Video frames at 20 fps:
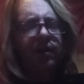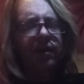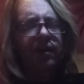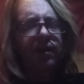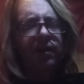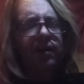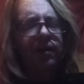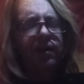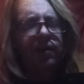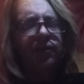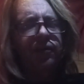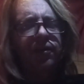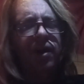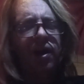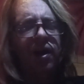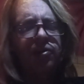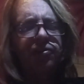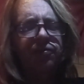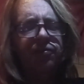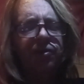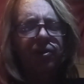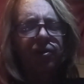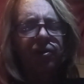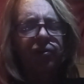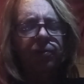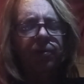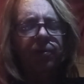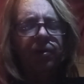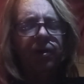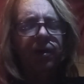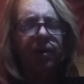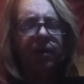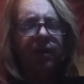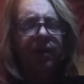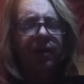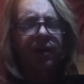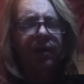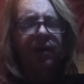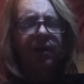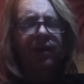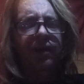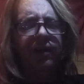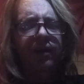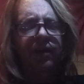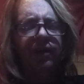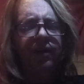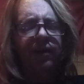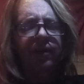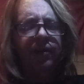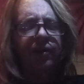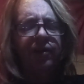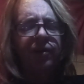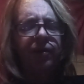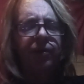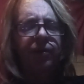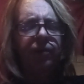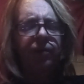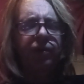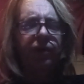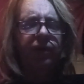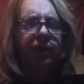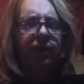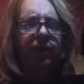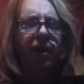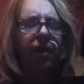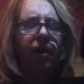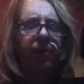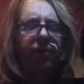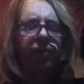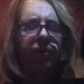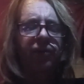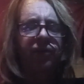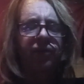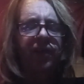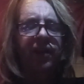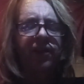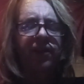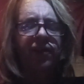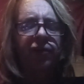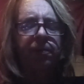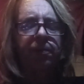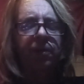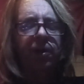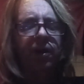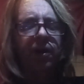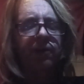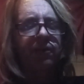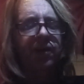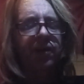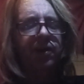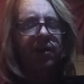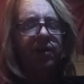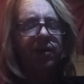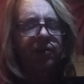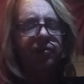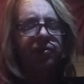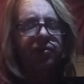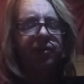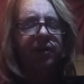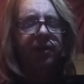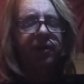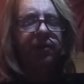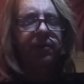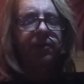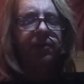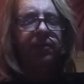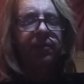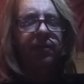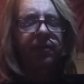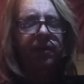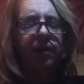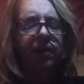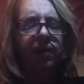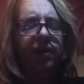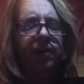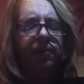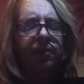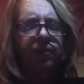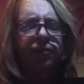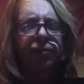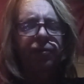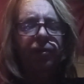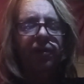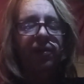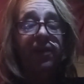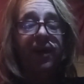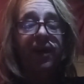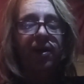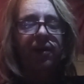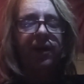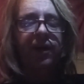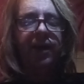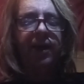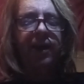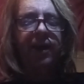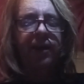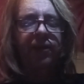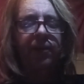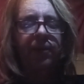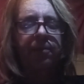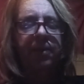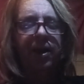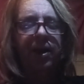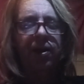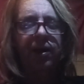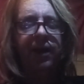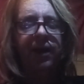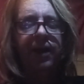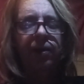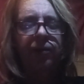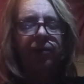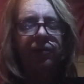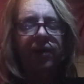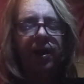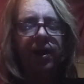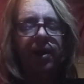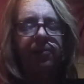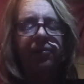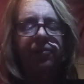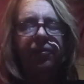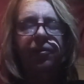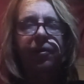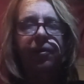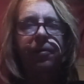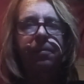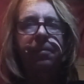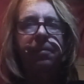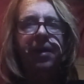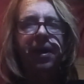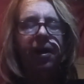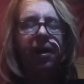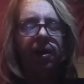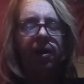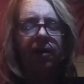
Scotch firs were newcomers in this part of the country. Before their day, the barren hilltops stood bare,